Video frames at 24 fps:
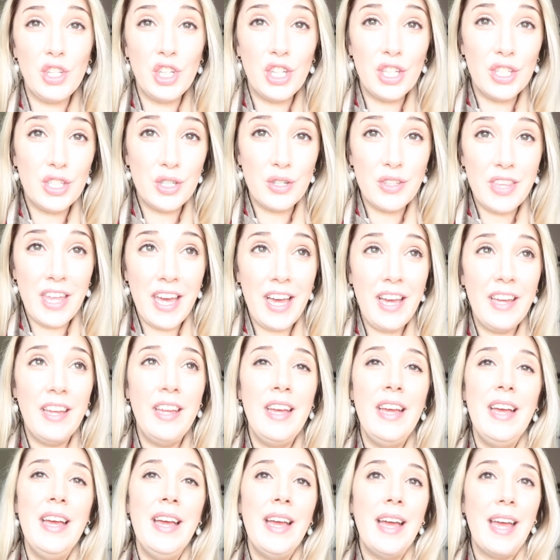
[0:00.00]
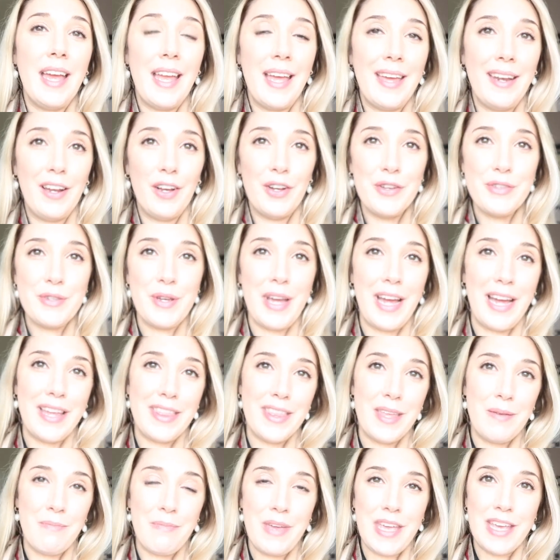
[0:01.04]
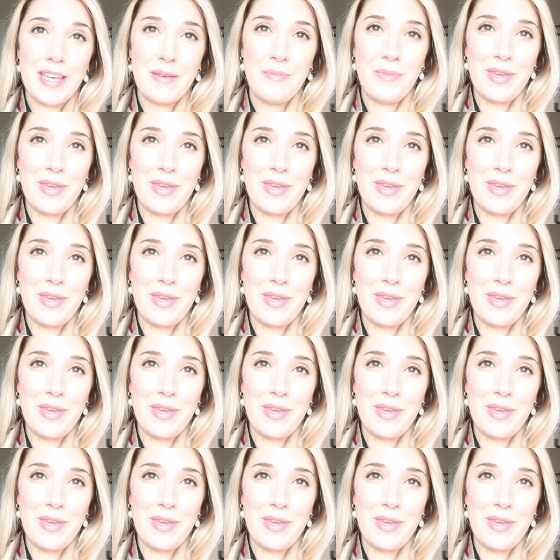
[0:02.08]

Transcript: you could do that. And I also had them make